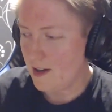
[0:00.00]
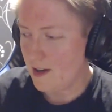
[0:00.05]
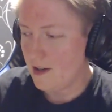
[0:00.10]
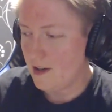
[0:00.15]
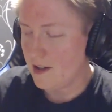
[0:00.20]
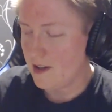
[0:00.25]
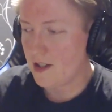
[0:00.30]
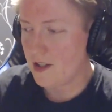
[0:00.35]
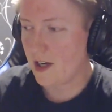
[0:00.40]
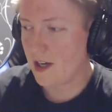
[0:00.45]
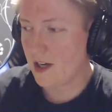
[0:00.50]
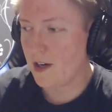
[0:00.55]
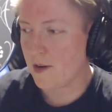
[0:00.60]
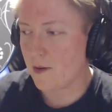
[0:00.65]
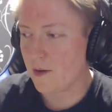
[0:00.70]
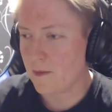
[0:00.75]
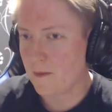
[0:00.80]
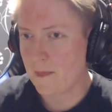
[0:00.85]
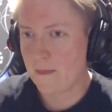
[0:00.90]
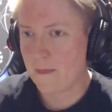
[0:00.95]

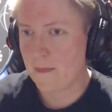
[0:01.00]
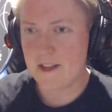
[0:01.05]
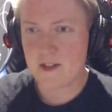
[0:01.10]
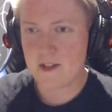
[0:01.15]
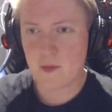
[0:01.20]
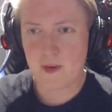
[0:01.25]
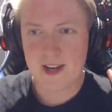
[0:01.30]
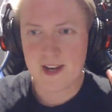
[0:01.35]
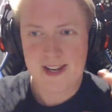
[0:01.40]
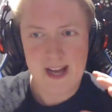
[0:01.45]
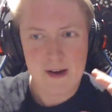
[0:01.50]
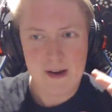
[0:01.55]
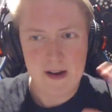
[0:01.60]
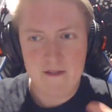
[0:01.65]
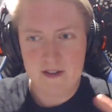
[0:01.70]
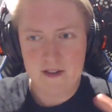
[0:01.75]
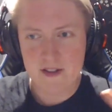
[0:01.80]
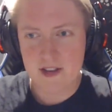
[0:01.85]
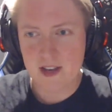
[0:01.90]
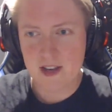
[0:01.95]
So it's weird how
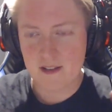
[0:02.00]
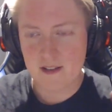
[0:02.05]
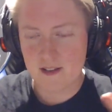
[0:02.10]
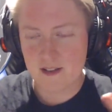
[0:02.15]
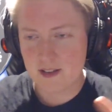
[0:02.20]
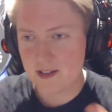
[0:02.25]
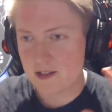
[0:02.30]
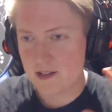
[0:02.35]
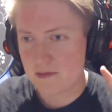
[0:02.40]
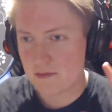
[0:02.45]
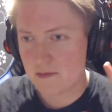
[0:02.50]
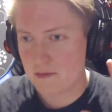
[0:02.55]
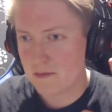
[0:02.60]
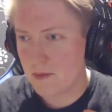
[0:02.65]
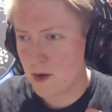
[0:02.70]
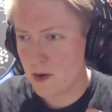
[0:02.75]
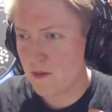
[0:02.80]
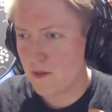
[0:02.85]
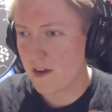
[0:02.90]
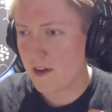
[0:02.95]
everything is
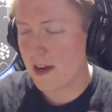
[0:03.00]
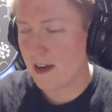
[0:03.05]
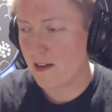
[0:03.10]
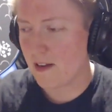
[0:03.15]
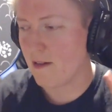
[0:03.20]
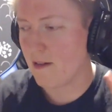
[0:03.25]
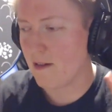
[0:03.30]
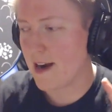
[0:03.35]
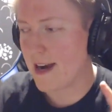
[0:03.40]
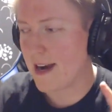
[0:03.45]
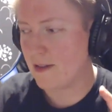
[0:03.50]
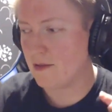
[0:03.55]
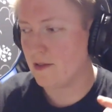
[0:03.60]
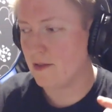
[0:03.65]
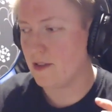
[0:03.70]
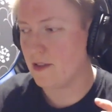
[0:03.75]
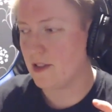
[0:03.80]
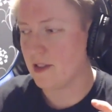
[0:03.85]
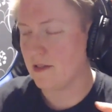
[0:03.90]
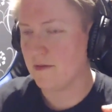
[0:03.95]
moving
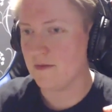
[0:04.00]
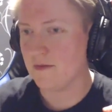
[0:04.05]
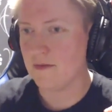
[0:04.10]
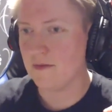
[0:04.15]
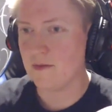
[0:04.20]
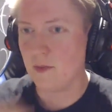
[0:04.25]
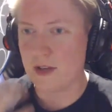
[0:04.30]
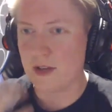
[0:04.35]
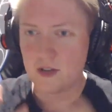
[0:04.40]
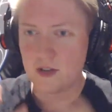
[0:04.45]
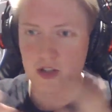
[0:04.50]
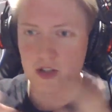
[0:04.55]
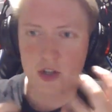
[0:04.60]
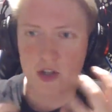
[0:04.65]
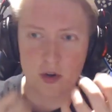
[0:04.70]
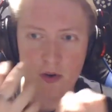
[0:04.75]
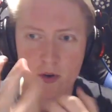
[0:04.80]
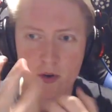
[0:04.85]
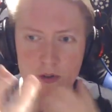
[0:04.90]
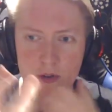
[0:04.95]
around, and when you
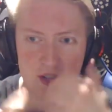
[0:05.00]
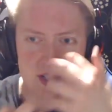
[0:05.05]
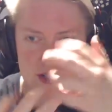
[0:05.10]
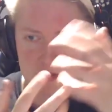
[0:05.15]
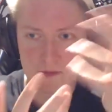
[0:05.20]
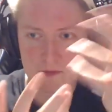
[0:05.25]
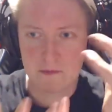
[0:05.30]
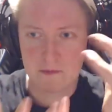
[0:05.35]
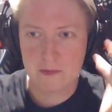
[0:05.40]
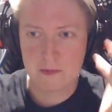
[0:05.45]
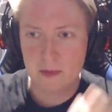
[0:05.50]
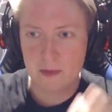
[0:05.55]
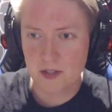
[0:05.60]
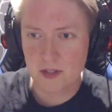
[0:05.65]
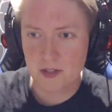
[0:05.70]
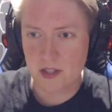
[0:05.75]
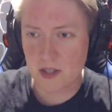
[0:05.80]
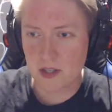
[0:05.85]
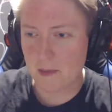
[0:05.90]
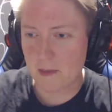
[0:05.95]
talk, there's sort of
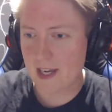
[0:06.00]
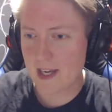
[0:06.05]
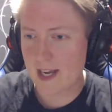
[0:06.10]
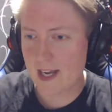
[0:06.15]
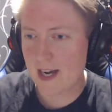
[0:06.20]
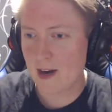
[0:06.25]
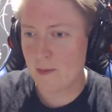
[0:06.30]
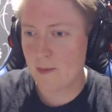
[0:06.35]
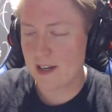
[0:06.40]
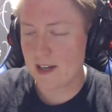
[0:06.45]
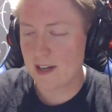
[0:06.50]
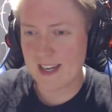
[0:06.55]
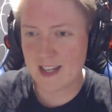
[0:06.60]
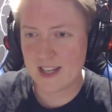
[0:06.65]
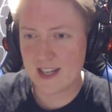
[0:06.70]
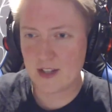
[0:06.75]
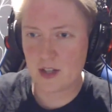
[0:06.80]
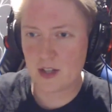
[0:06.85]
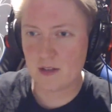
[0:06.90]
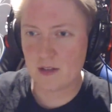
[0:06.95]
bubbles coming out. But again,
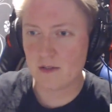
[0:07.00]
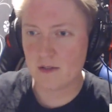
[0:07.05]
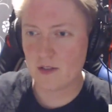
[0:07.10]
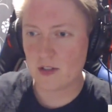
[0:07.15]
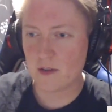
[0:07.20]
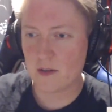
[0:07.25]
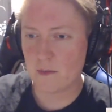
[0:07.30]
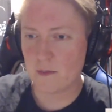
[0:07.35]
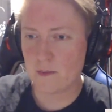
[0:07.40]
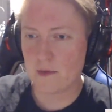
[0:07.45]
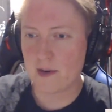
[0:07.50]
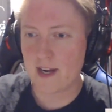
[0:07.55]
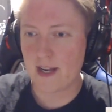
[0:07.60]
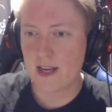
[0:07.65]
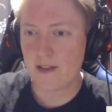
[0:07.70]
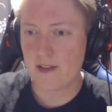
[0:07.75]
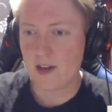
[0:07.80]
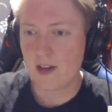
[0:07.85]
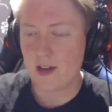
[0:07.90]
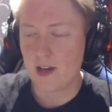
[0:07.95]
you can
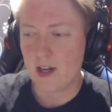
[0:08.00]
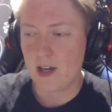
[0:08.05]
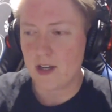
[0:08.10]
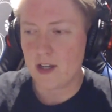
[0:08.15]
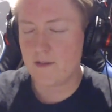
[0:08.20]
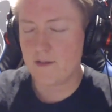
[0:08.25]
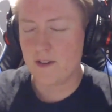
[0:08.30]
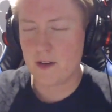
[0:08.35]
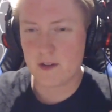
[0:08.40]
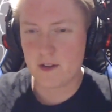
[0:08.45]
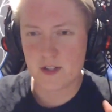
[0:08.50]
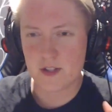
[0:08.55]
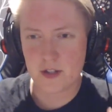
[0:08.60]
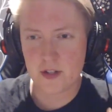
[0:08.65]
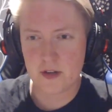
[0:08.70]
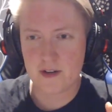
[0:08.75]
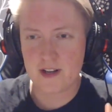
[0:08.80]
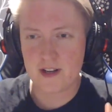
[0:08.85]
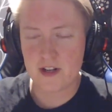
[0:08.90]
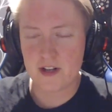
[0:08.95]
breathe. You focus all
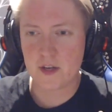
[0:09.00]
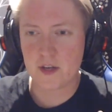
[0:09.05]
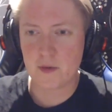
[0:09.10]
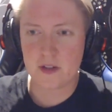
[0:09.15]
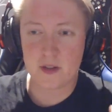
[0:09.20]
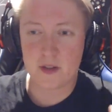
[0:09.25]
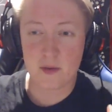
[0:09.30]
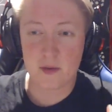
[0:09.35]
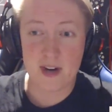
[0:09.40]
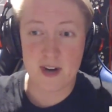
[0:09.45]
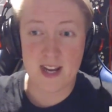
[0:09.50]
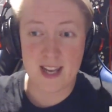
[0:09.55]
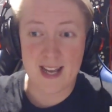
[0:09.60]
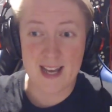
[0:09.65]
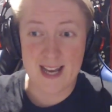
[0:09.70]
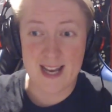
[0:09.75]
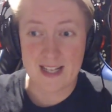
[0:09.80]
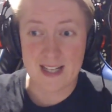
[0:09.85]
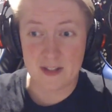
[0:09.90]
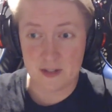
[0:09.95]
your energy with the ring
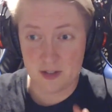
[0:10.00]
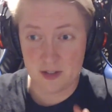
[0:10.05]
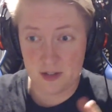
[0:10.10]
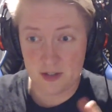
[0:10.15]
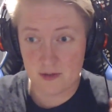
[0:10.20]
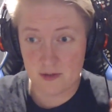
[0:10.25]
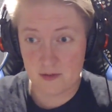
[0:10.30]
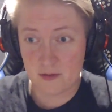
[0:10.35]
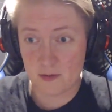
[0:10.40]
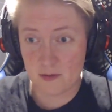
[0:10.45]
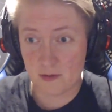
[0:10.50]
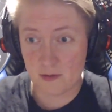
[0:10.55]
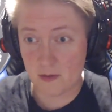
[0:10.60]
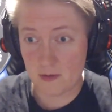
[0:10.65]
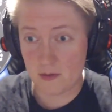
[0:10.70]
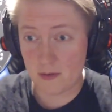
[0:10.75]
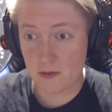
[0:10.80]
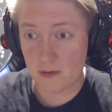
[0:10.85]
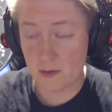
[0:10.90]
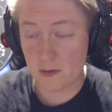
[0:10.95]
and
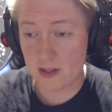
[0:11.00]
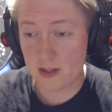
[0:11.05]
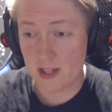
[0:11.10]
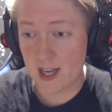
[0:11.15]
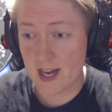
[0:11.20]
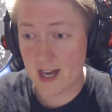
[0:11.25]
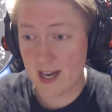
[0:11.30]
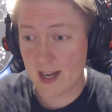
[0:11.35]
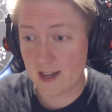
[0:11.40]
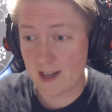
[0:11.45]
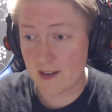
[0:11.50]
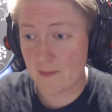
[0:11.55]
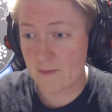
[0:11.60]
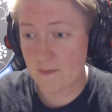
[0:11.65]
with the egg,